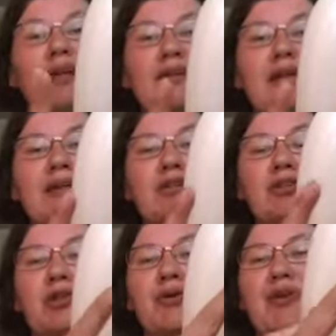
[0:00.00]
then
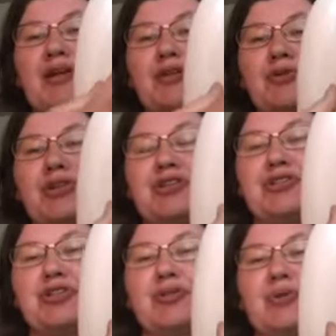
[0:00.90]
you'll know that you
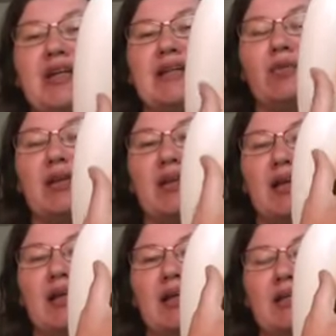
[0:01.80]
can do it with
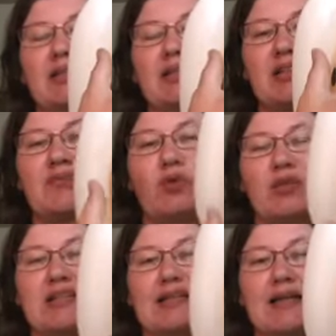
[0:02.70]
a
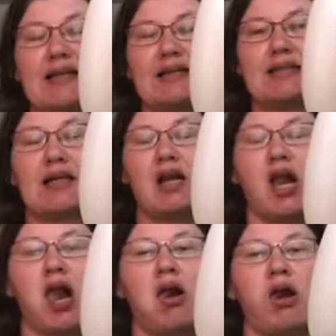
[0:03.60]
646
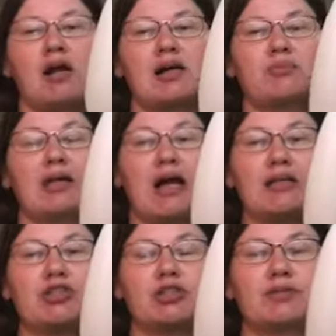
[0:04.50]

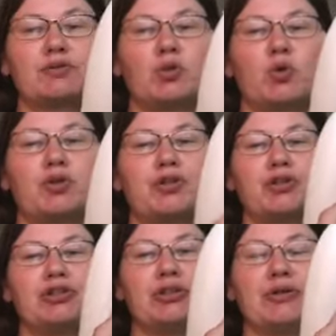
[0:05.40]
blush, or you
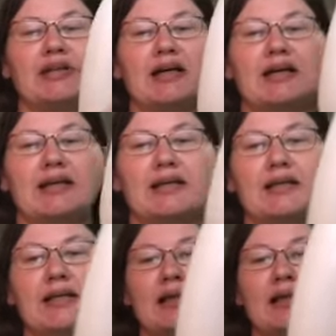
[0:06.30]
can do it, again, an